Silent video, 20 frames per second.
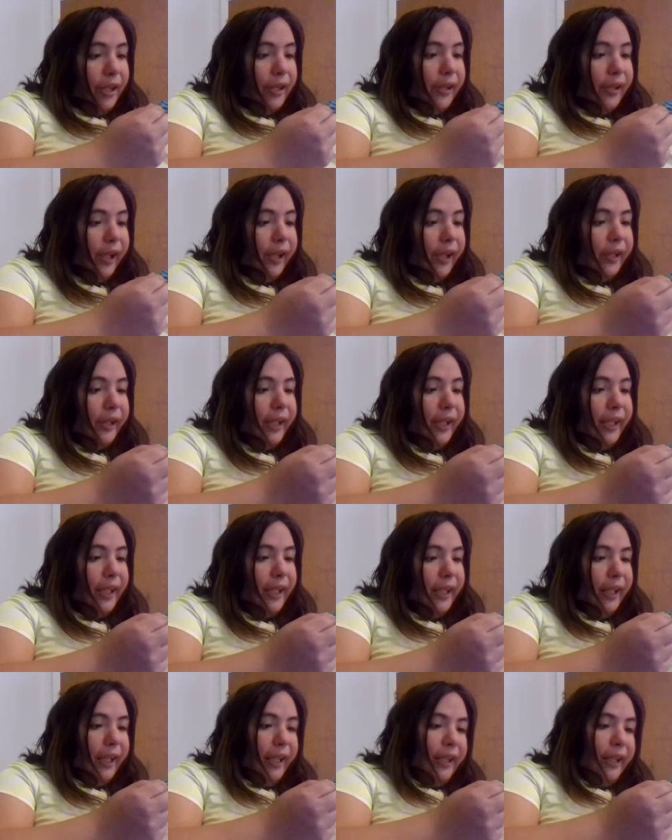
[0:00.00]
salt, and
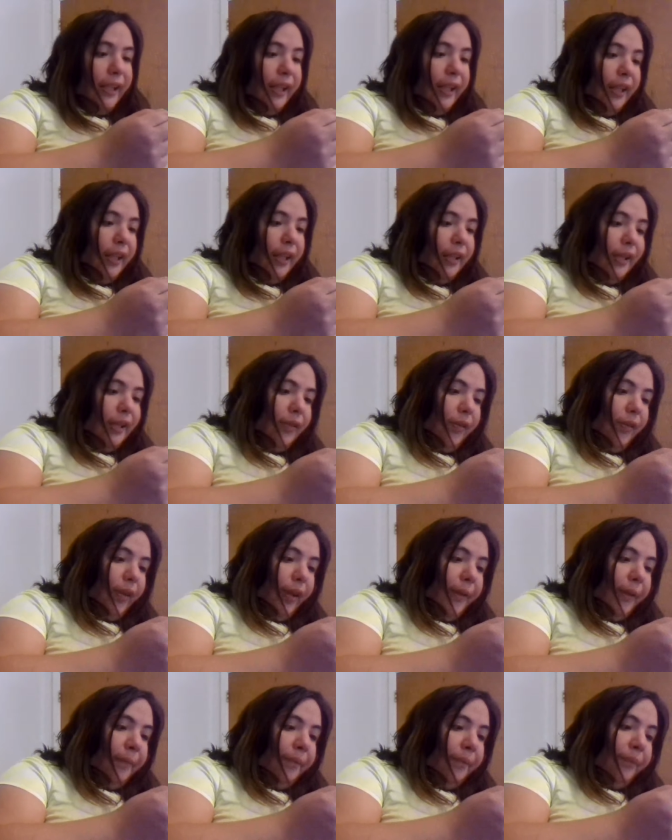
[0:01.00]
it contains
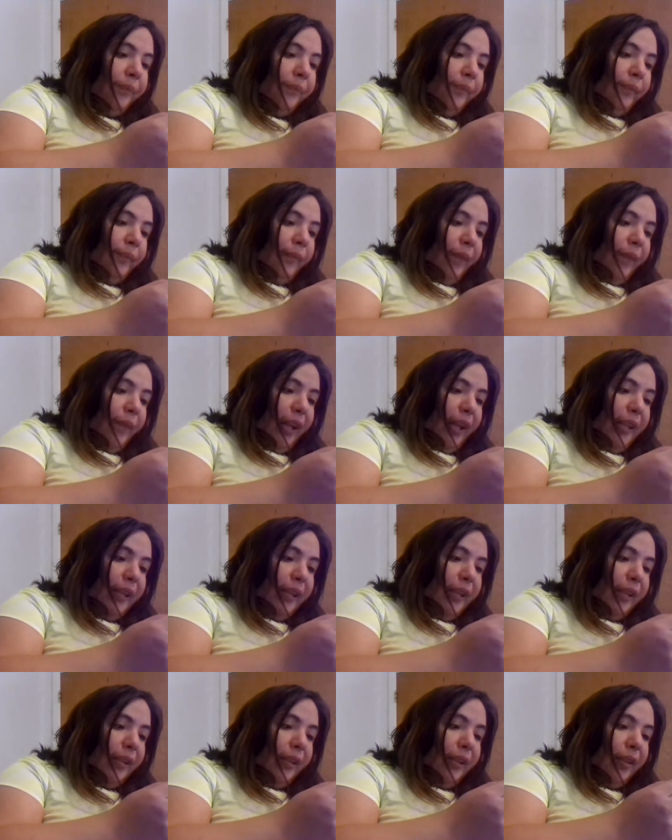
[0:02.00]
soy. It
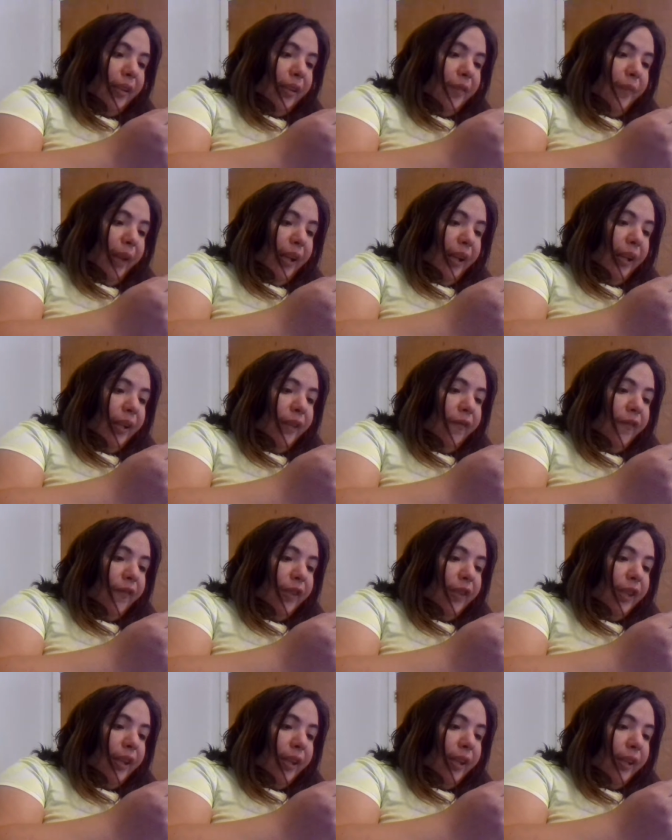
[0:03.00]
says that it's made in a
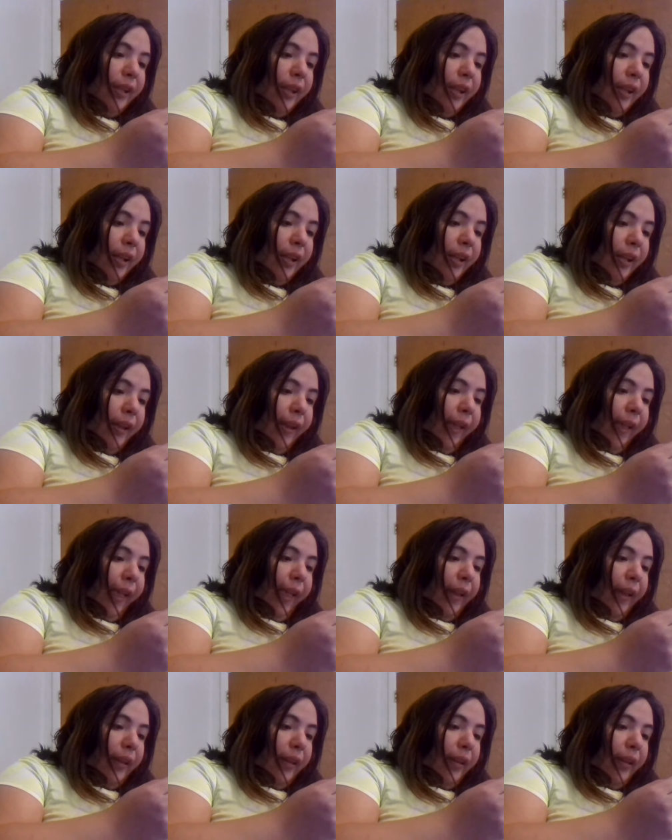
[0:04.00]
facility
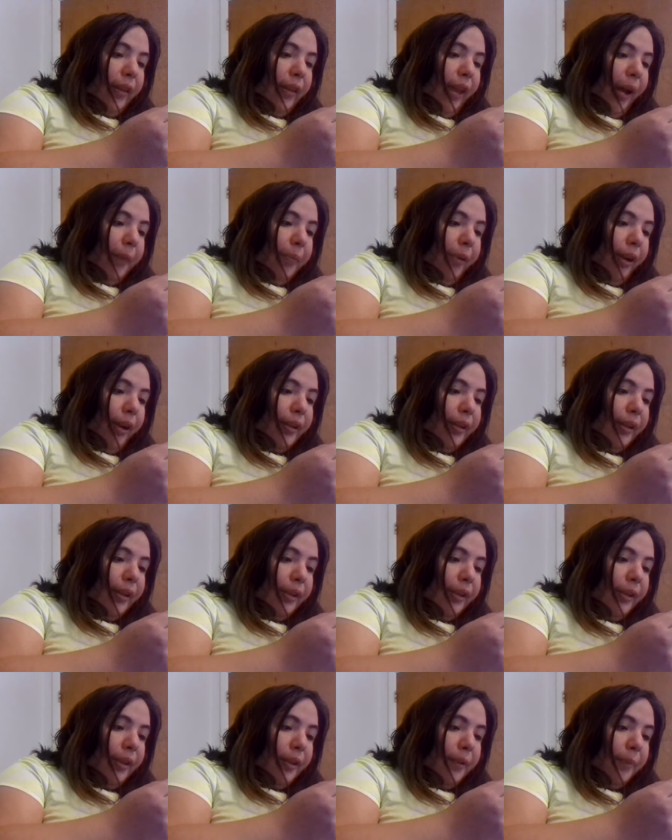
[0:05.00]
that
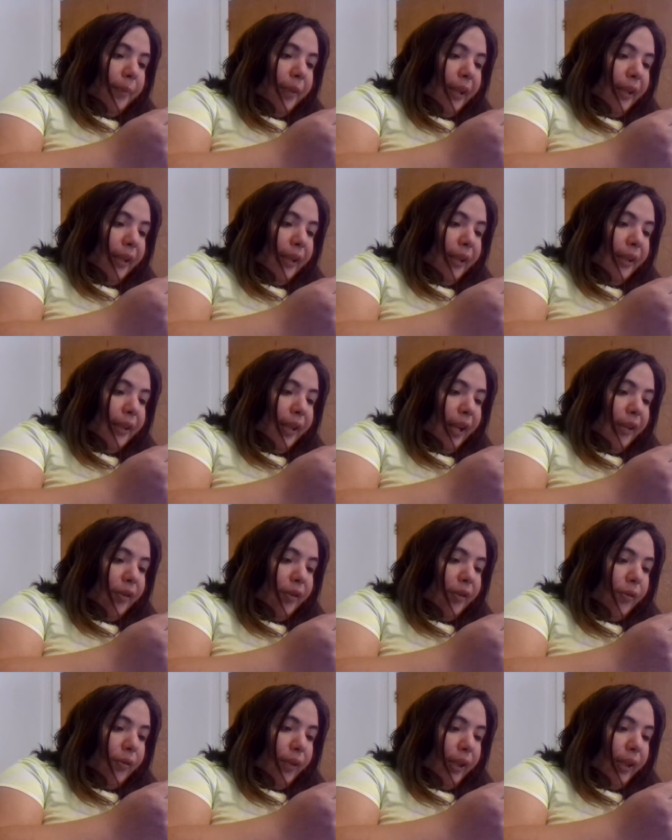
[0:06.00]
processes peanuts
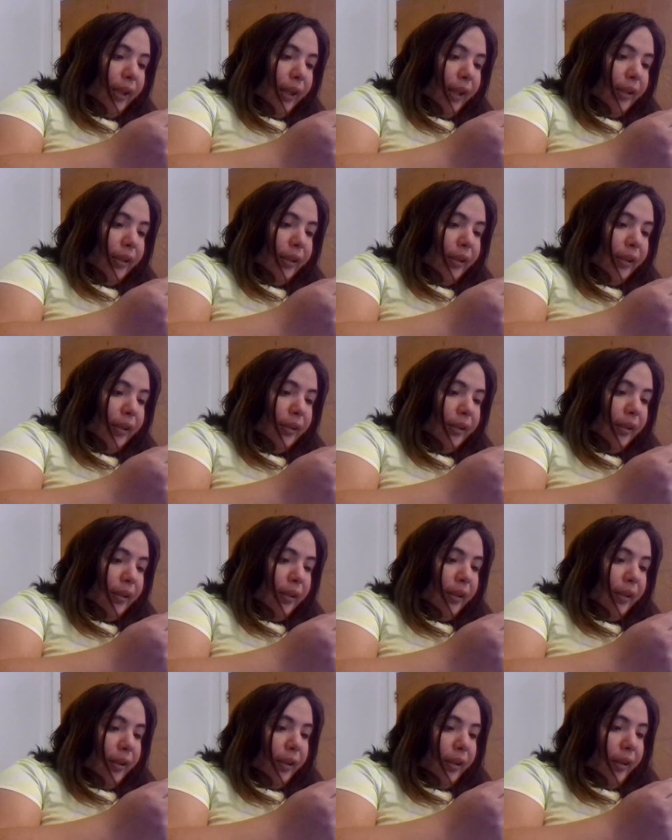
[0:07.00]
and tree nuts.
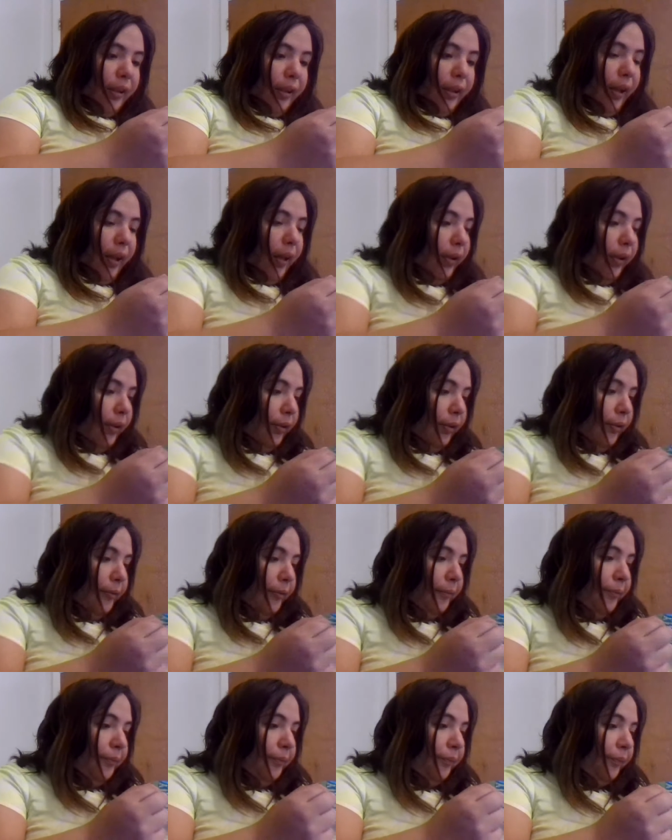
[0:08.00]

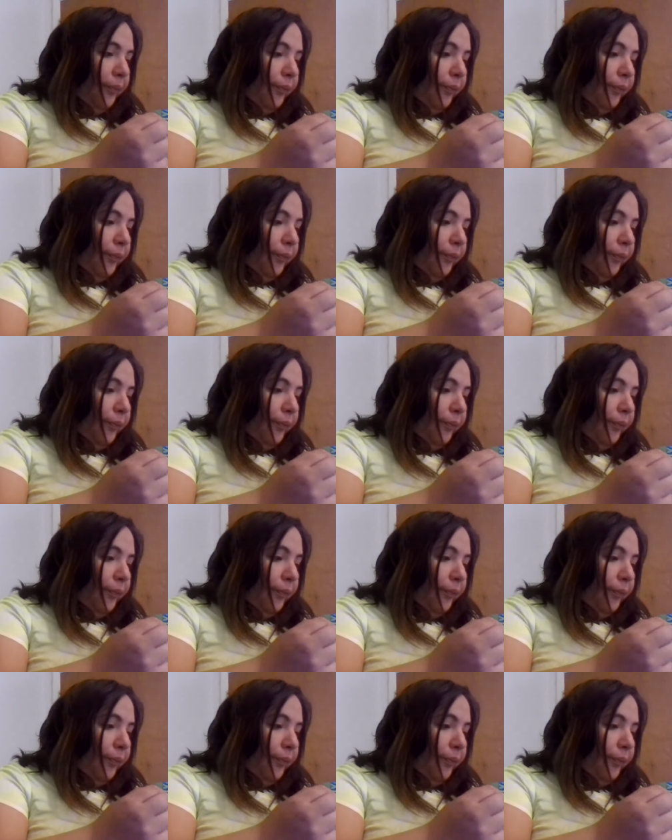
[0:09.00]
Um,